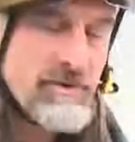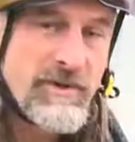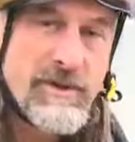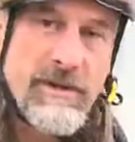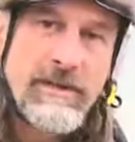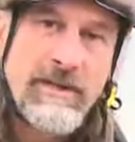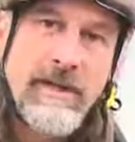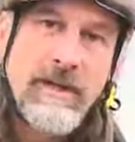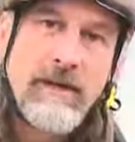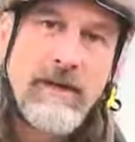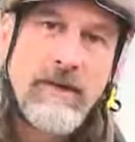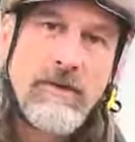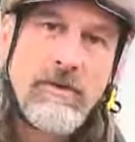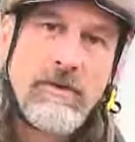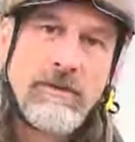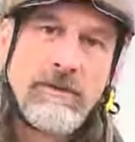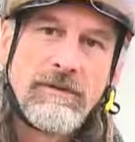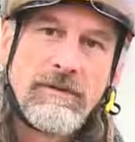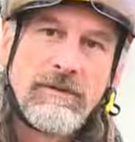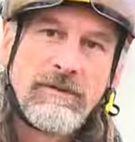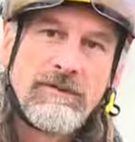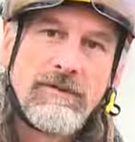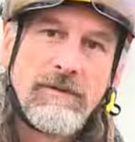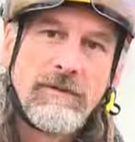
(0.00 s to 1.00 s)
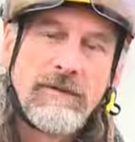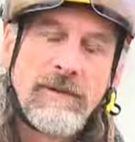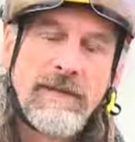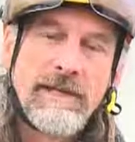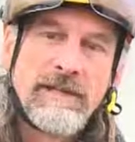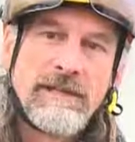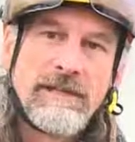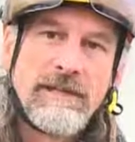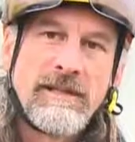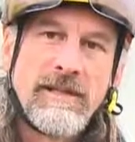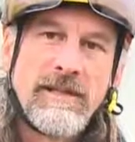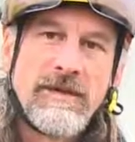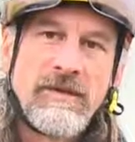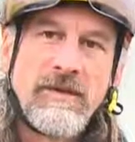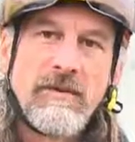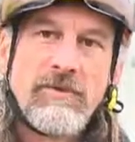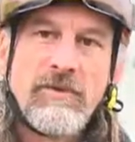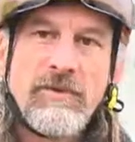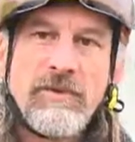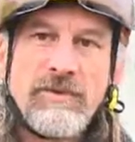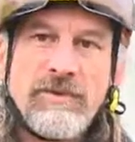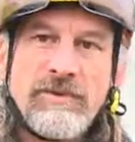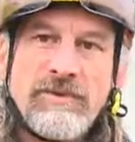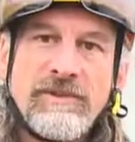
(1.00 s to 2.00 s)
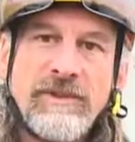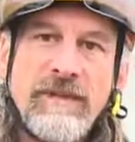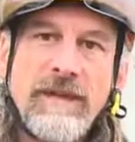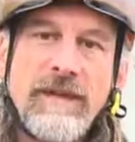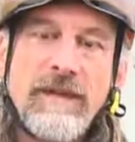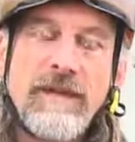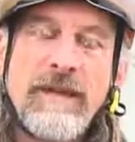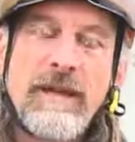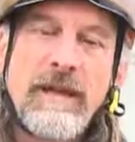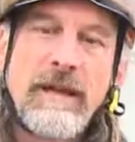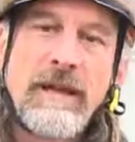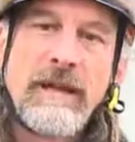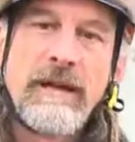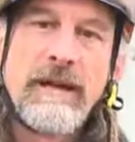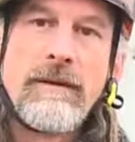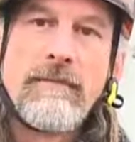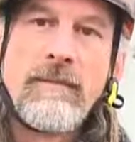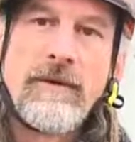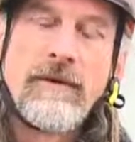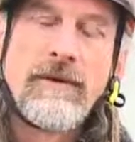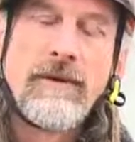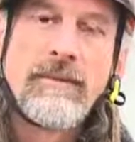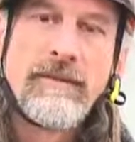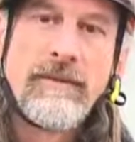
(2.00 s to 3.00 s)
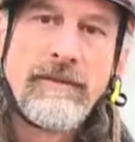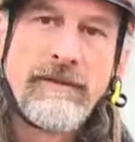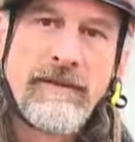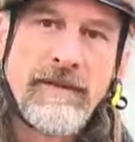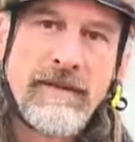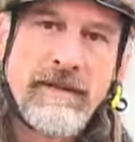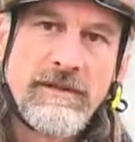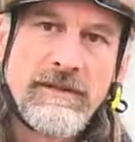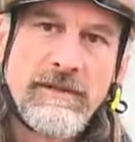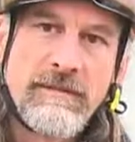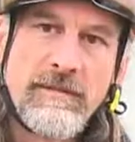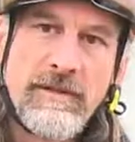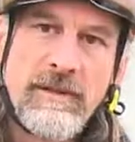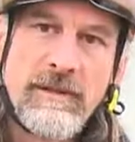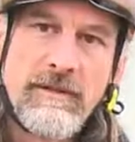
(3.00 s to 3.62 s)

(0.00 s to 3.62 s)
drilling our hole for placing the COEUR PULSE, a couple of things to be